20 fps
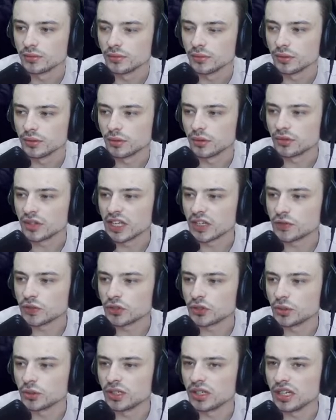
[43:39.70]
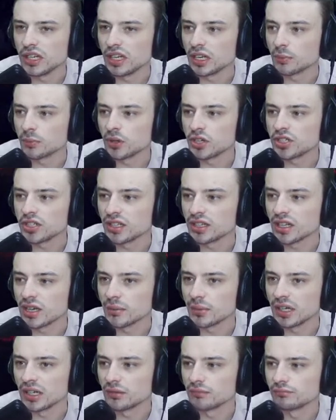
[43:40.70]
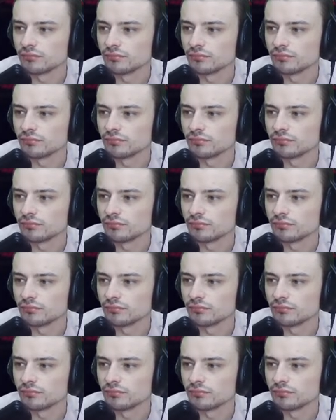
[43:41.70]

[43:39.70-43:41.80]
Well, thanks for tuning in. I appreciate that, man.